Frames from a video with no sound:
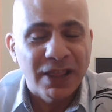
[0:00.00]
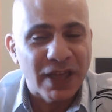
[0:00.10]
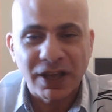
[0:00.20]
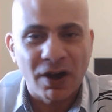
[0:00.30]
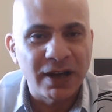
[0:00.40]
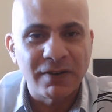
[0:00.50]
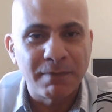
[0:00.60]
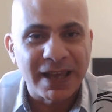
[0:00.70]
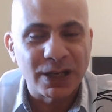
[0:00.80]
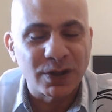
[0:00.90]
that kind of
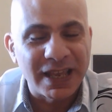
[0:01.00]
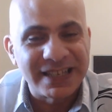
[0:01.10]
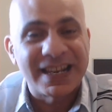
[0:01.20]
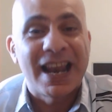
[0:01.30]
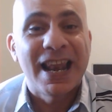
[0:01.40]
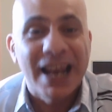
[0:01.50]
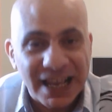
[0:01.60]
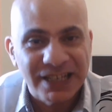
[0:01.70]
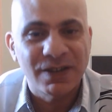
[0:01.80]
makes things less